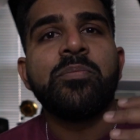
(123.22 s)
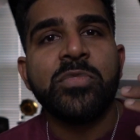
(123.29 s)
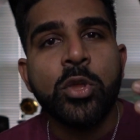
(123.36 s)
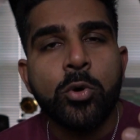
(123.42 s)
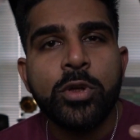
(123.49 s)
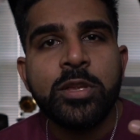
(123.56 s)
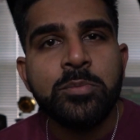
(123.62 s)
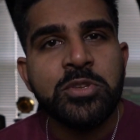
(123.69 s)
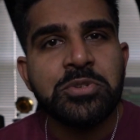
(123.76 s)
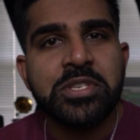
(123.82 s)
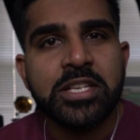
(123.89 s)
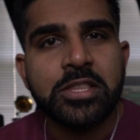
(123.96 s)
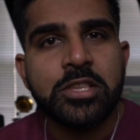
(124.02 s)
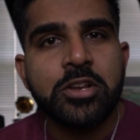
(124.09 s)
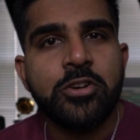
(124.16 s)
knowing
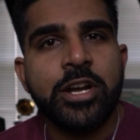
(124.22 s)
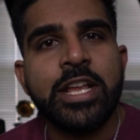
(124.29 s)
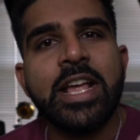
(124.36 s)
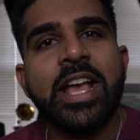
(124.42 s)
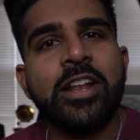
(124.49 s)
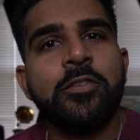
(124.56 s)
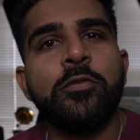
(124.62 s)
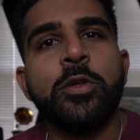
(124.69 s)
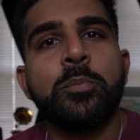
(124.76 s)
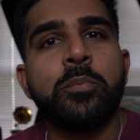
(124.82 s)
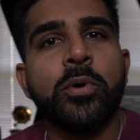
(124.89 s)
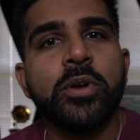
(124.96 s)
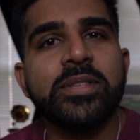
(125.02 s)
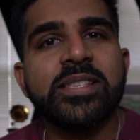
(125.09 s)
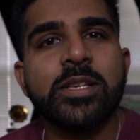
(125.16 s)
music theory and if you
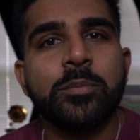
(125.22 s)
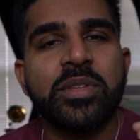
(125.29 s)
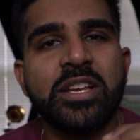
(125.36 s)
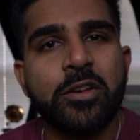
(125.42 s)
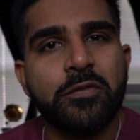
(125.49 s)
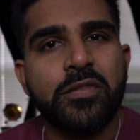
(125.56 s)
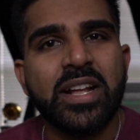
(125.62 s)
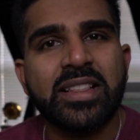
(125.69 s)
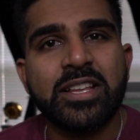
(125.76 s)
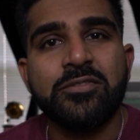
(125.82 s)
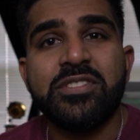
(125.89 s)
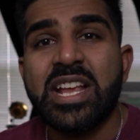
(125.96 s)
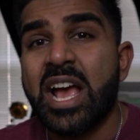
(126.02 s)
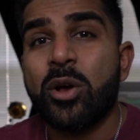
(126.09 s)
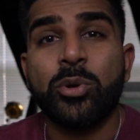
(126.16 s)
put something
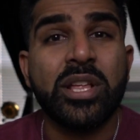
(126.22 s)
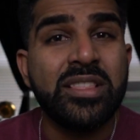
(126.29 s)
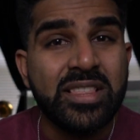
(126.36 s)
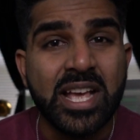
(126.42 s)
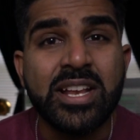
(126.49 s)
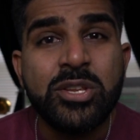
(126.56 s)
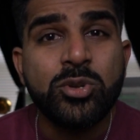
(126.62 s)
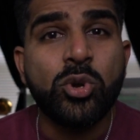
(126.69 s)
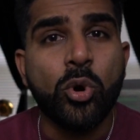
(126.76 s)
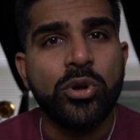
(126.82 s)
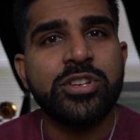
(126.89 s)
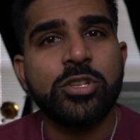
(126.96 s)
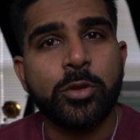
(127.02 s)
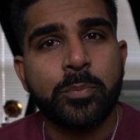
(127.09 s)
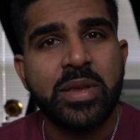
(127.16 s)
effective down and then you go
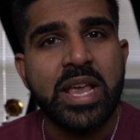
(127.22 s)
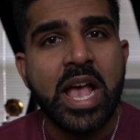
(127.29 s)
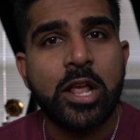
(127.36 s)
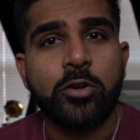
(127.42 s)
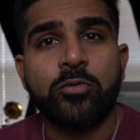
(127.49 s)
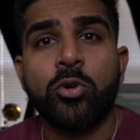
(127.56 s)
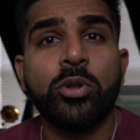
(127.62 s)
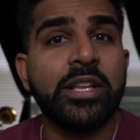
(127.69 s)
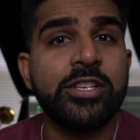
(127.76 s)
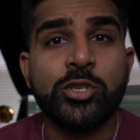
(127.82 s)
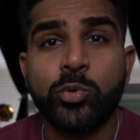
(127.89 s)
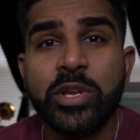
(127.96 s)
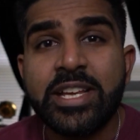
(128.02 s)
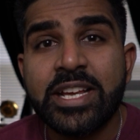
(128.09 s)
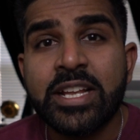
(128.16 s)
into the piano roll and
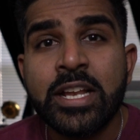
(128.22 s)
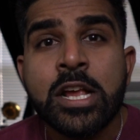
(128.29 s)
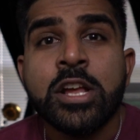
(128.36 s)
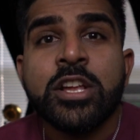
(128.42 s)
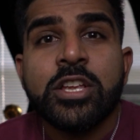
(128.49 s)
tweak it,